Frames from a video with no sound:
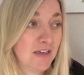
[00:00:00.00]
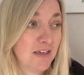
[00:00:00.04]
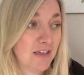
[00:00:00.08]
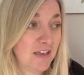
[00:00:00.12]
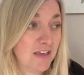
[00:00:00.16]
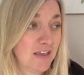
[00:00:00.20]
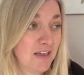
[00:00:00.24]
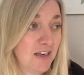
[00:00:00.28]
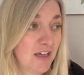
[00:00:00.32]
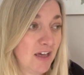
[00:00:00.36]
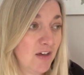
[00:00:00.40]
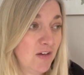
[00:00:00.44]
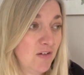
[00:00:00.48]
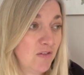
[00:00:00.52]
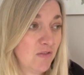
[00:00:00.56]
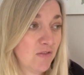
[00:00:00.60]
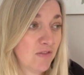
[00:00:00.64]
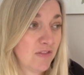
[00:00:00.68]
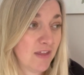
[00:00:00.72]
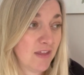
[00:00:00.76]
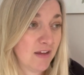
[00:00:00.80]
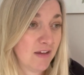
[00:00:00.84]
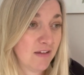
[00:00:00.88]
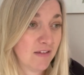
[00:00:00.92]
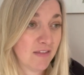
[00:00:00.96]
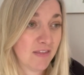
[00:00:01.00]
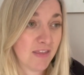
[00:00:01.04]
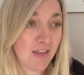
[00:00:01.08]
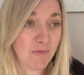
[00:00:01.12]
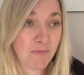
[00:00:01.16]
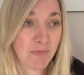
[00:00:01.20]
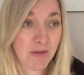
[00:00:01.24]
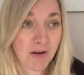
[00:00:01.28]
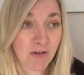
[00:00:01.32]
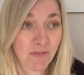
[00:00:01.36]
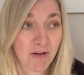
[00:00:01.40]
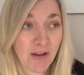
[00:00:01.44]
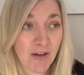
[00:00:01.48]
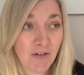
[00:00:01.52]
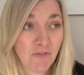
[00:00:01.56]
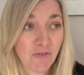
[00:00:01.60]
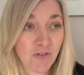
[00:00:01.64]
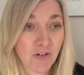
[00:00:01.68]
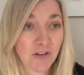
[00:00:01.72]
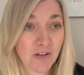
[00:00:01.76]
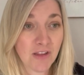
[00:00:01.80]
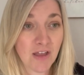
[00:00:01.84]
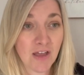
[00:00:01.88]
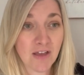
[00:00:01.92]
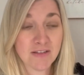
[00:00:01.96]
you know they've been around
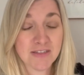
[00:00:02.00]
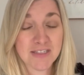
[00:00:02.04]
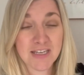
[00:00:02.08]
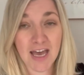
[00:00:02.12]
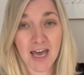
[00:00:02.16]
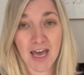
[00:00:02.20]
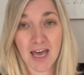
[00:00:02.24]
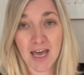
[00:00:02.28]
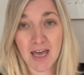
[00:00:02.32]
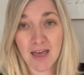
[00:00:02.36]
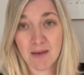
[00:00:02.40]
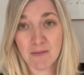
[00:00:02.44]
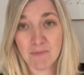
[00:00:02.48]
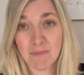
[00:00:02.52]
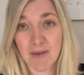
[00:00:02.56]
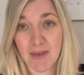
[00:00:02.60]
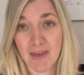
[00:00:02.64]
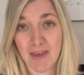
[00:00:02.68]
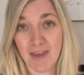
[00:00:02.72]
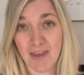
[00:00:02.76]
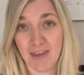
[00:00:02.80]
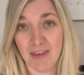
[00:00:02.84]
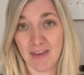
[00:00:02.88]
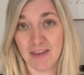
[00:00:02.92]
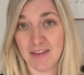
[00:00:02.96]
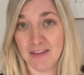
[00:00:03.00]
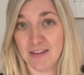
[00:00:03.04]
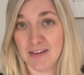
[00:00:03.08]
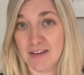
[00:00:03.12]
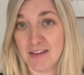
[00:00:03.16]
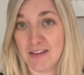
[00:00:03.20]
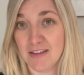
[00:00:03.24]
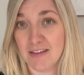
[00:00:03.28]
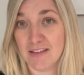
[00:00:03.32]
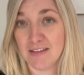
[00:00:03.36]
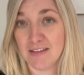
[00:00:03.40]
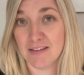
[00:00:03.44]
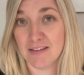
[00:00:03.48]
for a long time, and